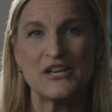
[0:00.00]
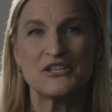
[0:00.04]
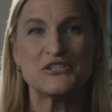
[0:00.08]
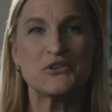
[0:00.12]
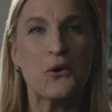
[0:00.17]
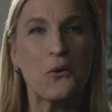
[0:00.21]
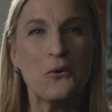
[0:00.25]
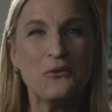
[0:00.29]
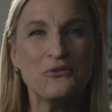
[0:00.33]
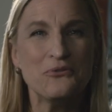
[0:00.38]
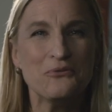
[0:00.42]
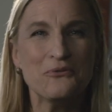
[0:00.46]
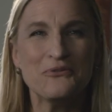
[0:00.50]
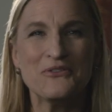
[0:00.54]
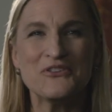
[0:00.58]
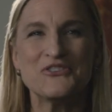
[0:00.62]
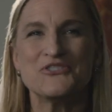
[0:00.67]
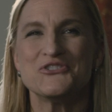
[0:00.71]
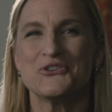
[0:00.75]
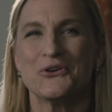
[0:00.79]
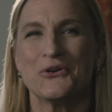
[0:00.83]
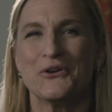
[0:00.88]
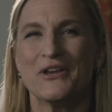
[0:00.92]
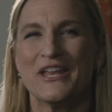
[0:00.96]
Told through the
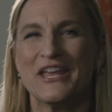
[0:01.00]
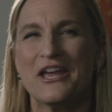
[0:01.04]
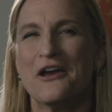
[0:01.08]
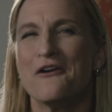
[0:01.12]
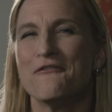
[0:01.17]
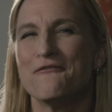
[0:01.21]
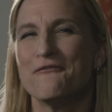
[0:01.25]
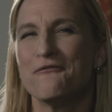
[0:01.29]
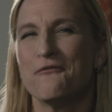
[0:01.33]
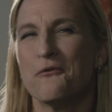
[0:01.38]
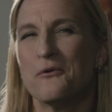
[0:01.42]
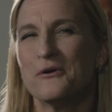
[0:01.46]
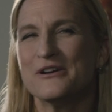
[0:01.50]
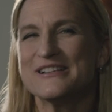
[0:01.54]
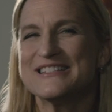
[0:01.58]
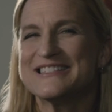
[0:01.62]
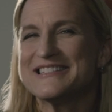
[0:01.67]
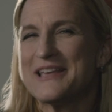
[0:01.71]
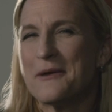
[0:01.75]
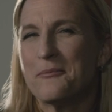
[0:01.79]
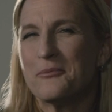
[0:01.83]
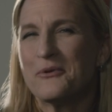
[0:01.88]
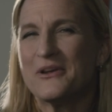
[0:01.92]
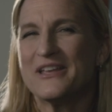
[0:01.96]
journey of four
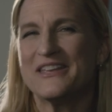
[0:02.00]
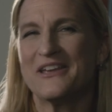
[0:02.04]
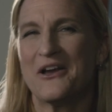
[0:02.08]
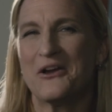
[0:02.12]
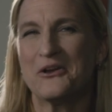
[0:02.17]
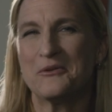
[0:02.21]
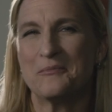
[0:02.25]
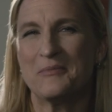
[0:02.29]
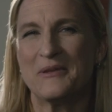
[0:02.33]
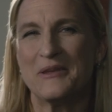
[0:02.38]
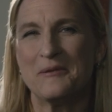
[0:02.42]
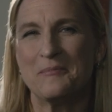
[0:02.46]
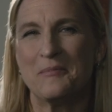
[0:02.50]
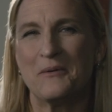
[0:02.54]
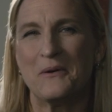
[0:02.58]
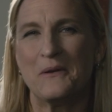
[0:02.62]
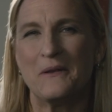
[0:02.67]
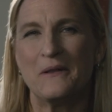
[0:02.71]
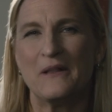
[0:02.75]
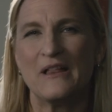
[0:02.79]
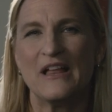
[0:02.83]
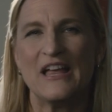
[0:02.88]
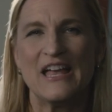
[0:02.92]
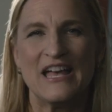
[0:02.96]
separate young
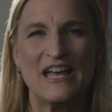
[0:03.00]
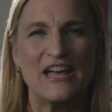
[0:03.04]
people,